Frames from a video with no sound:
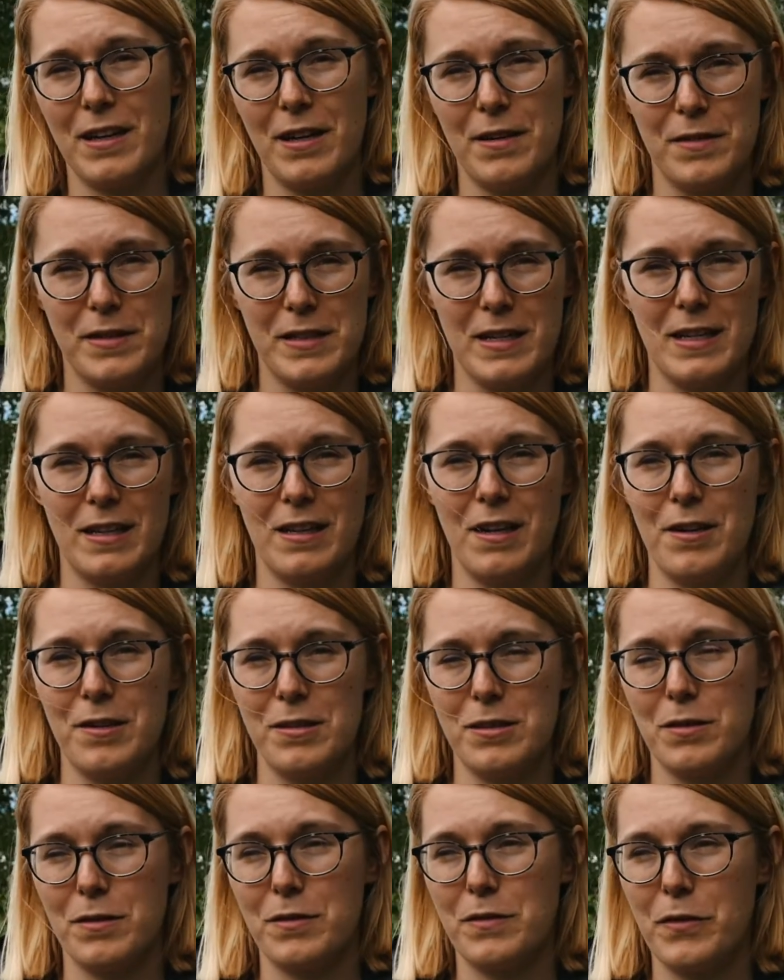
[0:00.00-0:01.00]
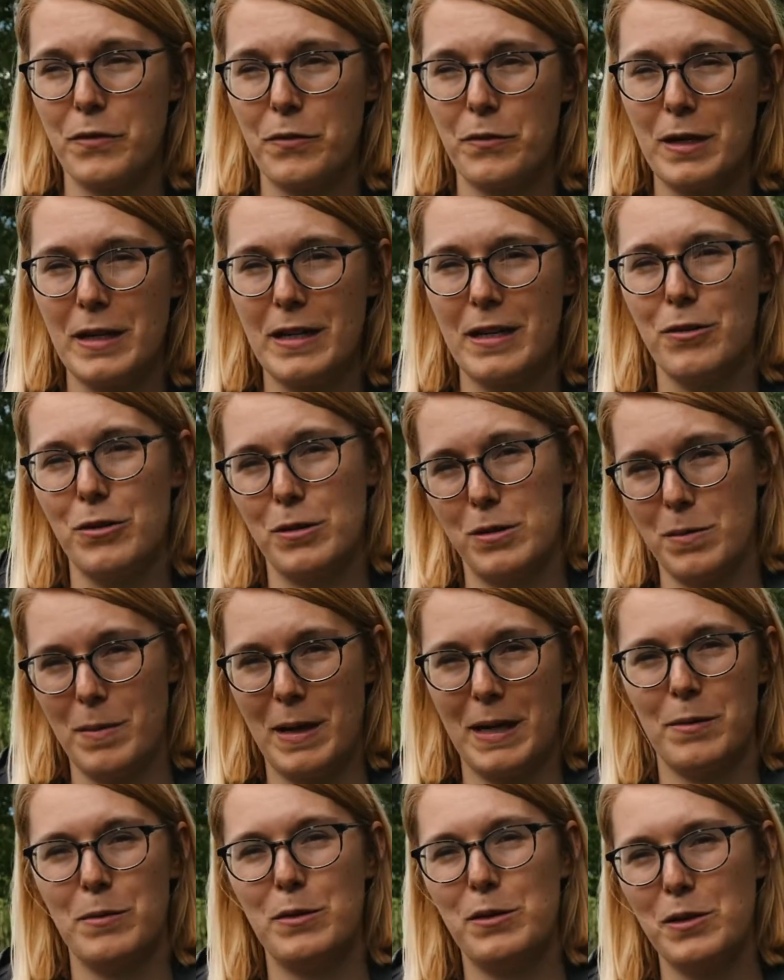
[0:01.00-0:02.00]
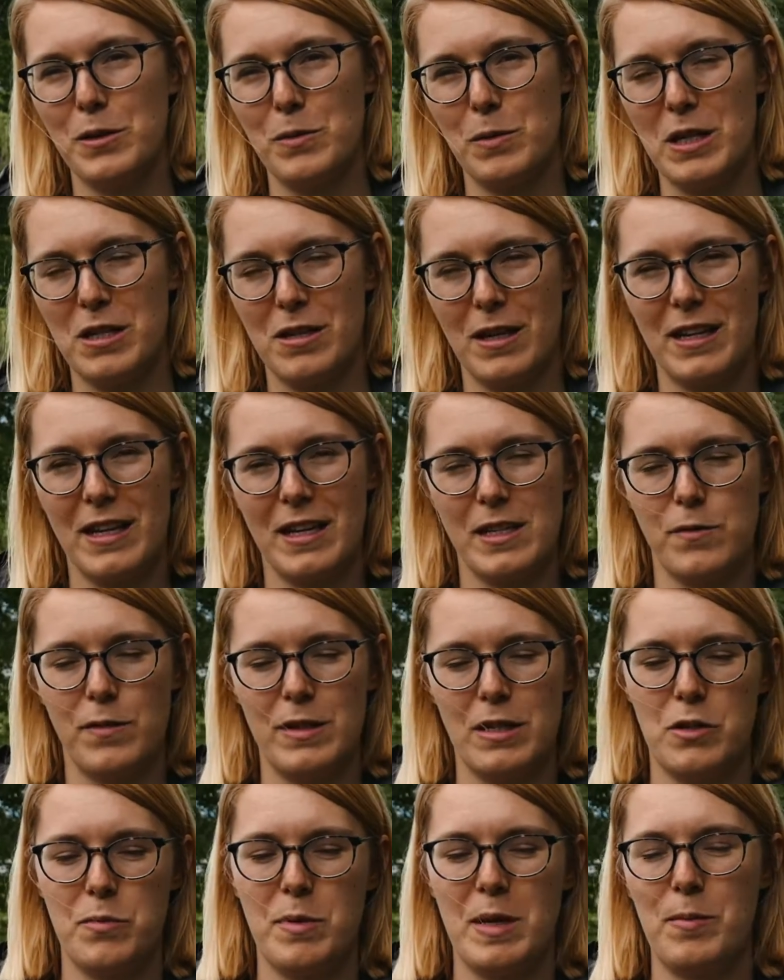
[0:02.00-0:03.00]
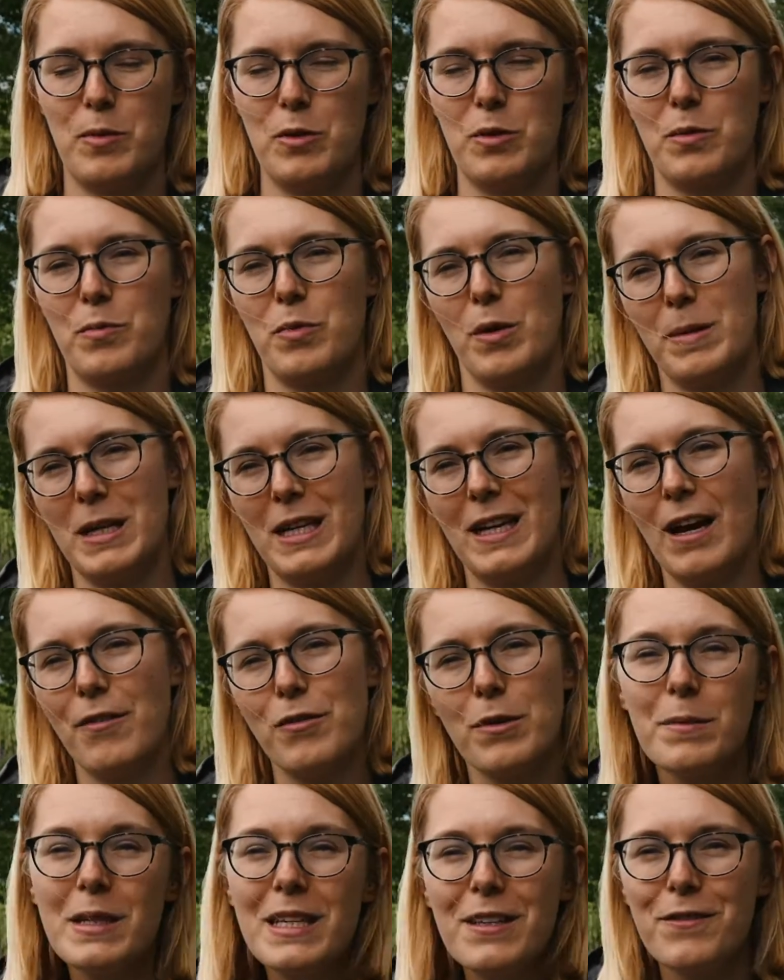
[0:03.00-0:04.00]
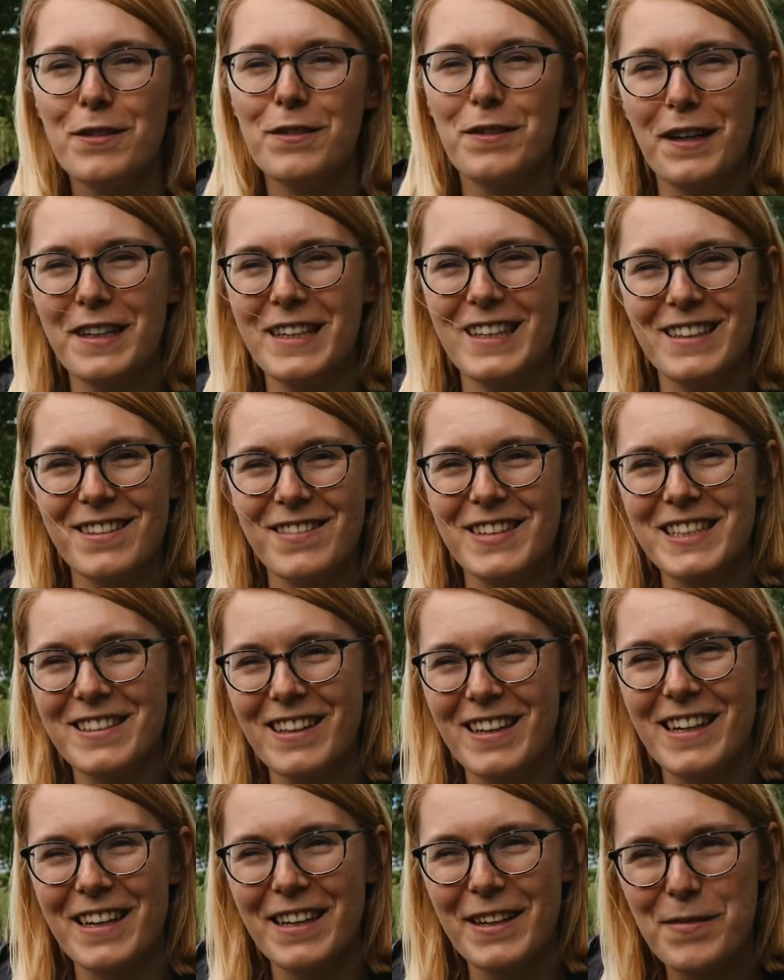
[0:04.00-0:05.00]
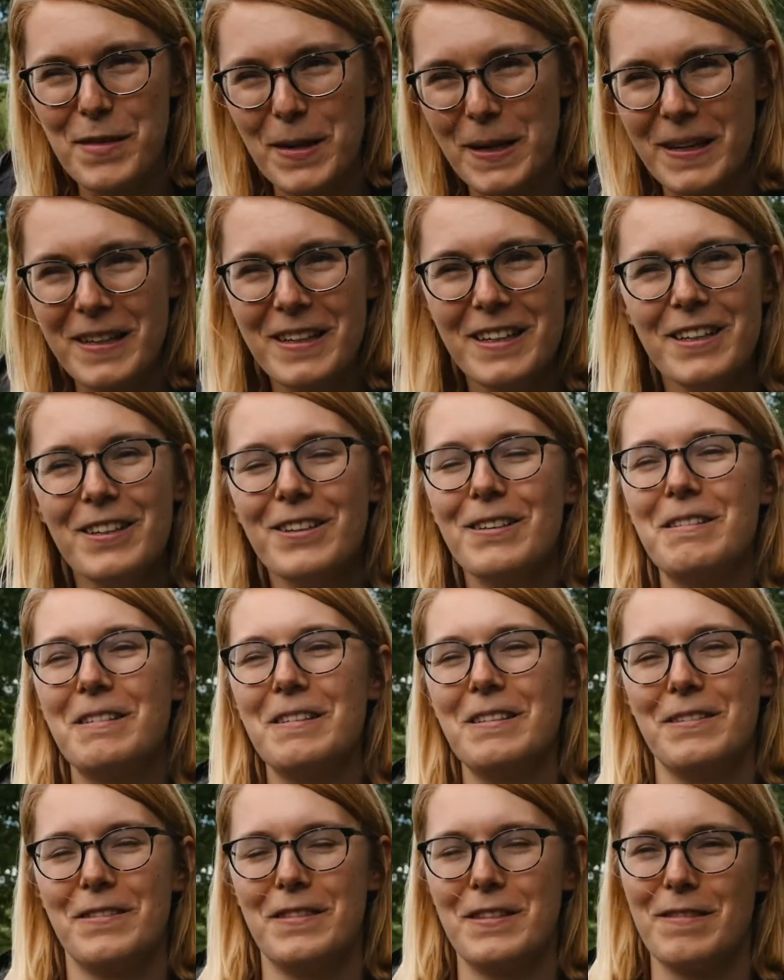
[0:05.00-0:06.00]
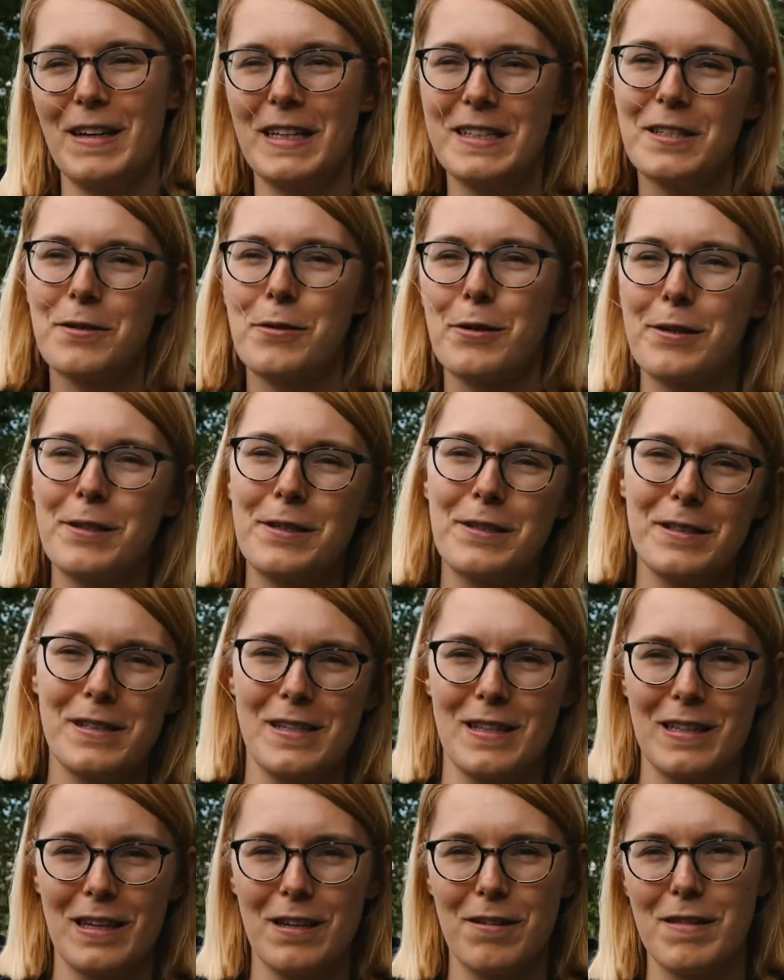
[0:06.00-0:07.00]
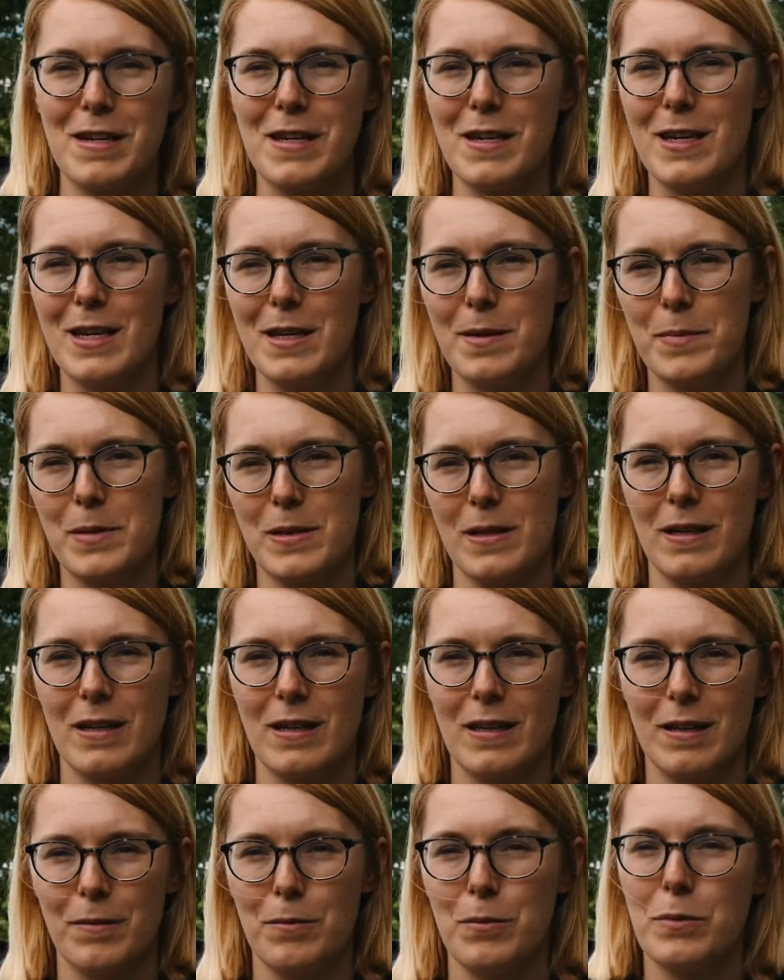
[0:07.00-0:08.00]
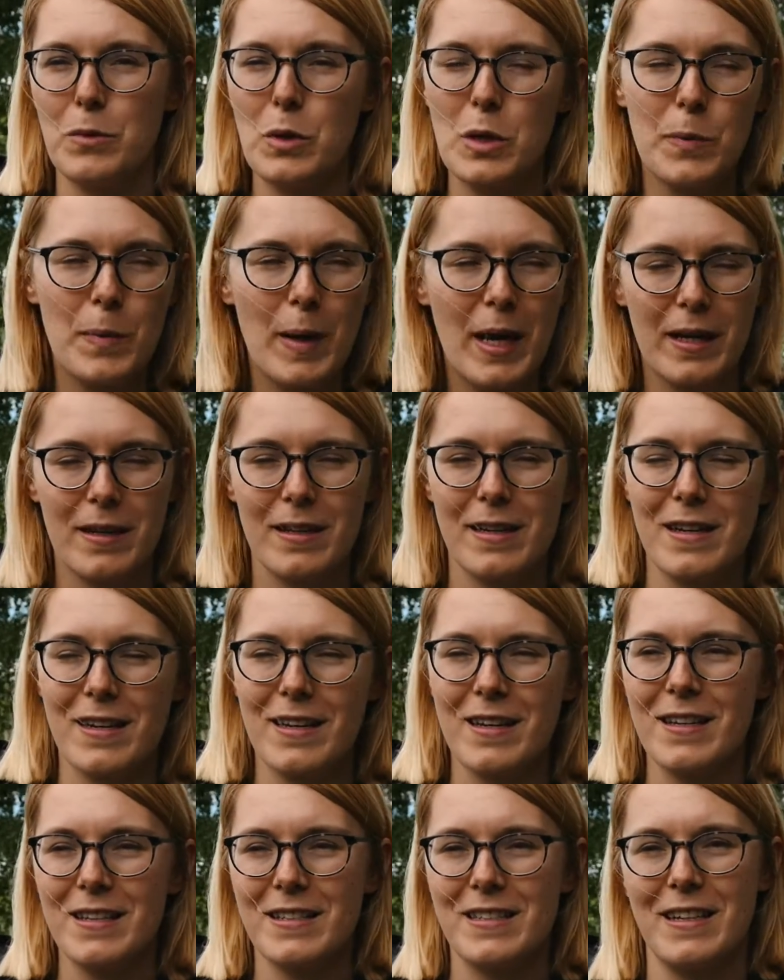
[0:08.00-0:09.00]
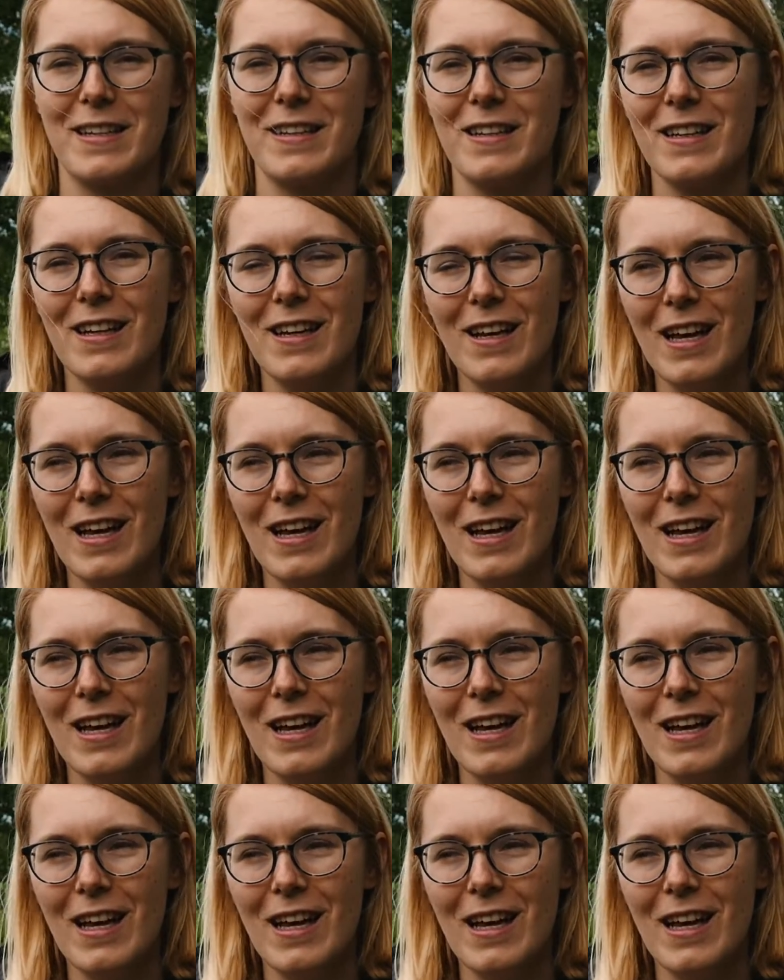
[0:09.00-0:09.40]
I've seen loads of really awesome animals, which I guess Finnish people would probably laugh at me for finding them exciting, but all of the red squirrels and the grebes and the woodpeckers, and